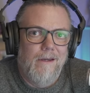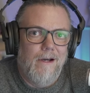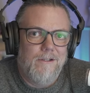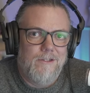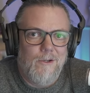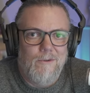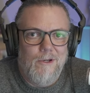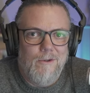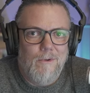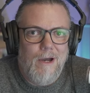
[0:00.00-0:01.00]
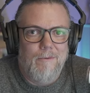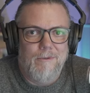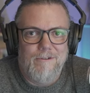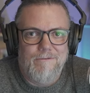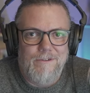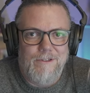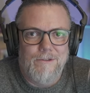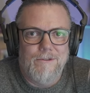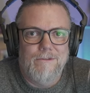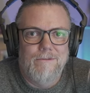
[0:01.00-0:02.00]
I don't know how I'm going to
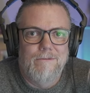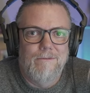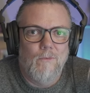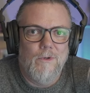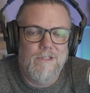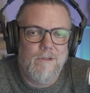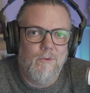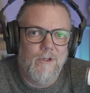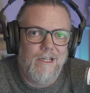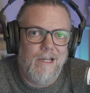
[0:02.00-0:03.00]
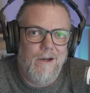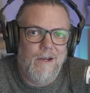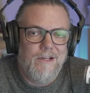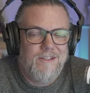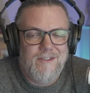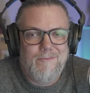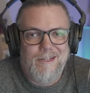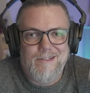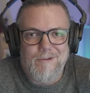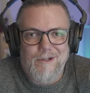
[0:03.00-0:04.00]
feel once I'm working out. I
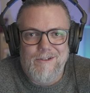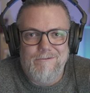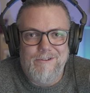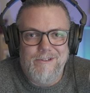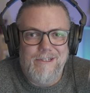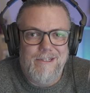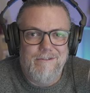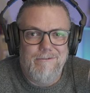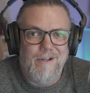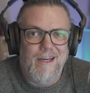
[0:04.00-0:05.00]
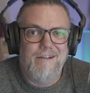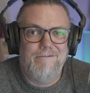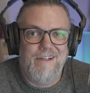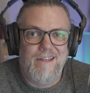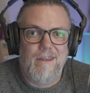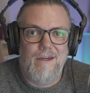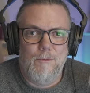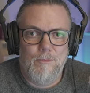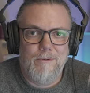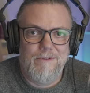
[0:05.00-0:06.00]
suspect I'm not going to feel any different. And if anything, I'll
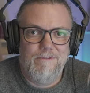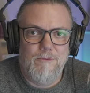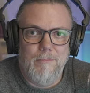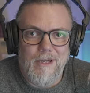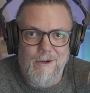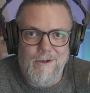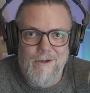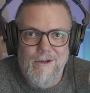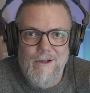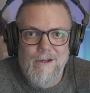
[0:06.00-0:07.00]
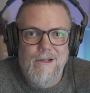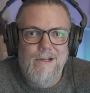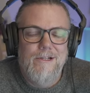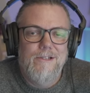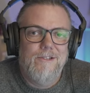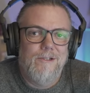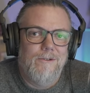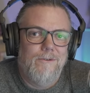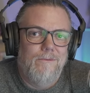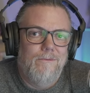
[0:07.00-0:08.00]
probably feel better.
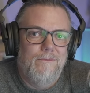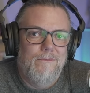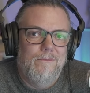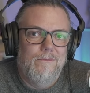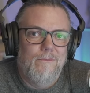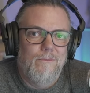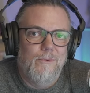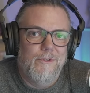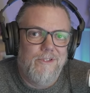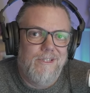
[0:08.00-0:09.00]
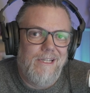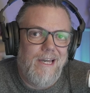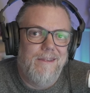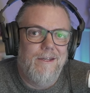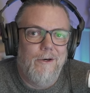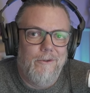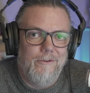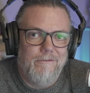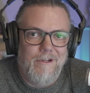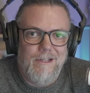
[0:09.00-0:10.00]
So we'll see. And the other
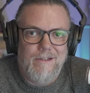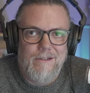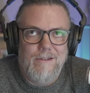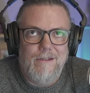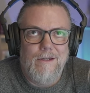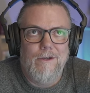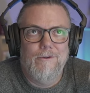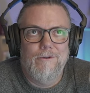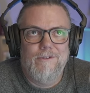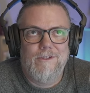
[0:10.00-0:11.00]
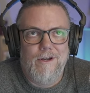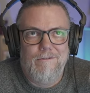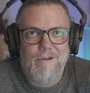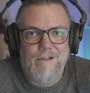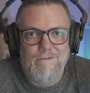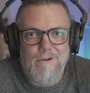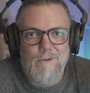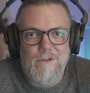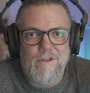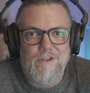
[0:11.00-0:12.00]
effect, the other side effect of
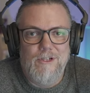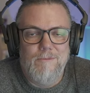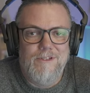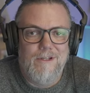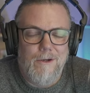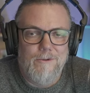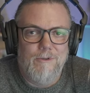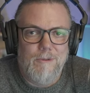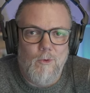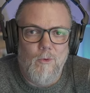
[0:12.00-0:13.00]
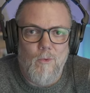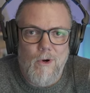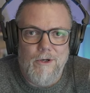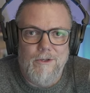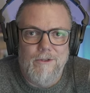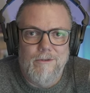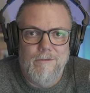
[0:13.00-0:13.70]
going to the gym is that I'll drink more water